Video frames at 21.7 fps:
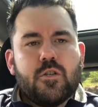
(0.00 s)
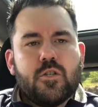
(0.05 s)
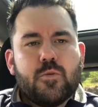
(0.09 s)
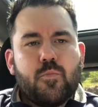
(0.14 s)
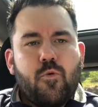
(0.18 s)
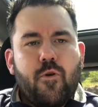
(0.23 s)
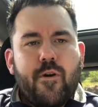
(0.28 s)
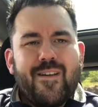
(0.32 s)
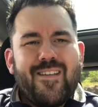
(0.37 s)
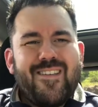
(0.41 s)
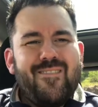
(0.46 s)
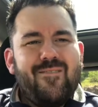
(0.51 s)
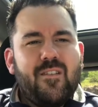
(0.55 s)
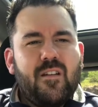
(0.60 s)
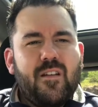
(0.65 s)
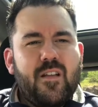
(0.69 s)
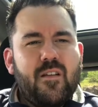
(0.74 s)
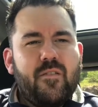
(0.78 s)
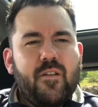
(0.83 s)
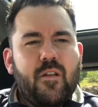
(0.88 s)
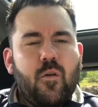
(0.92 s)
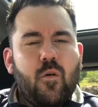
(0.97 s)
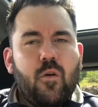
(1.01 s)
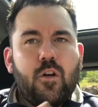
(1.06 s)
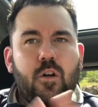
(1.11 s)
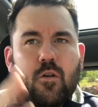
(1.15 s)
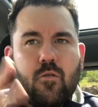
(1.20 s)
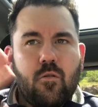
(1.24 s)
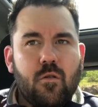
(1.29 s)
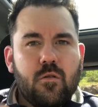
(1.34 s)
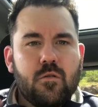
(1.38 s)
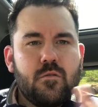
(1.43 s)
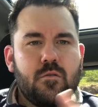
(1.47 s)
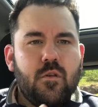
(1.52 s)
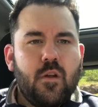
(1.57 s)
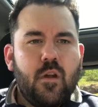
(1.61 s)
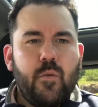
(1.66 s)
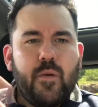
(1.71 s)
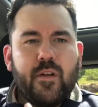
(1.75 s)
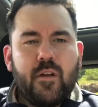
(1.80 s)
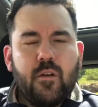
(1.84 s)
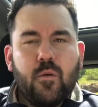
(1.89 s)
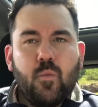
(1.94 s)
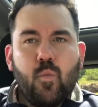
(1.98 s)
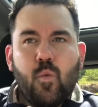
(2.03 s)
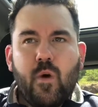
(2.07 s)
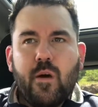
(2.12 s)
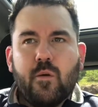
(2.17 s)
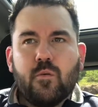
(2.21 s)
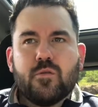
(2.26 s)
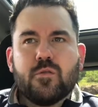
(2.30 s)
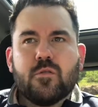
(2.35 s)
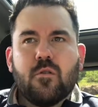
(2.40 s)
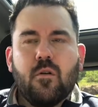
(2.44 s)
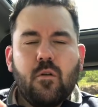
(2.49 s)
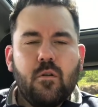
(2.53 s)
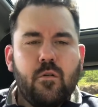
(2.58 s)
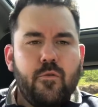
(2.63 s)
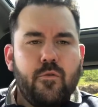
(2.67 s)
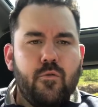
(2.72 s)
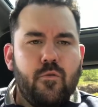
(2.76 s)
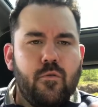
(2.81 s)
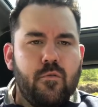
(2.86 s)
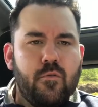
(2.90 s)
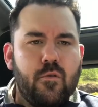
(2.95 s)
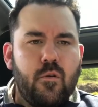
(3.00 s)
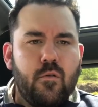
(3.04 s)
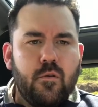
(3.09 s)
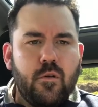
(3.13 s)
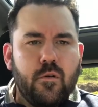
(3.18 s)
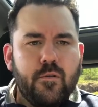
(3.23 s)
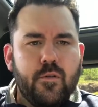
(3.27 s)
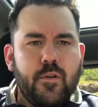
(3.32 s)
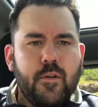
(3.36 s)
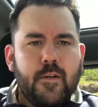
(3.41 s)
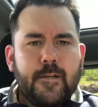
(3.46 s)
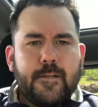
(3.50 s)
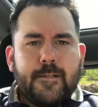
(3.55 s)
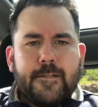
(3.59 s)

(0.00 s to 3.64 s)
spread evenly, if you like, across England, Wales, Scotland, Northern Ireland.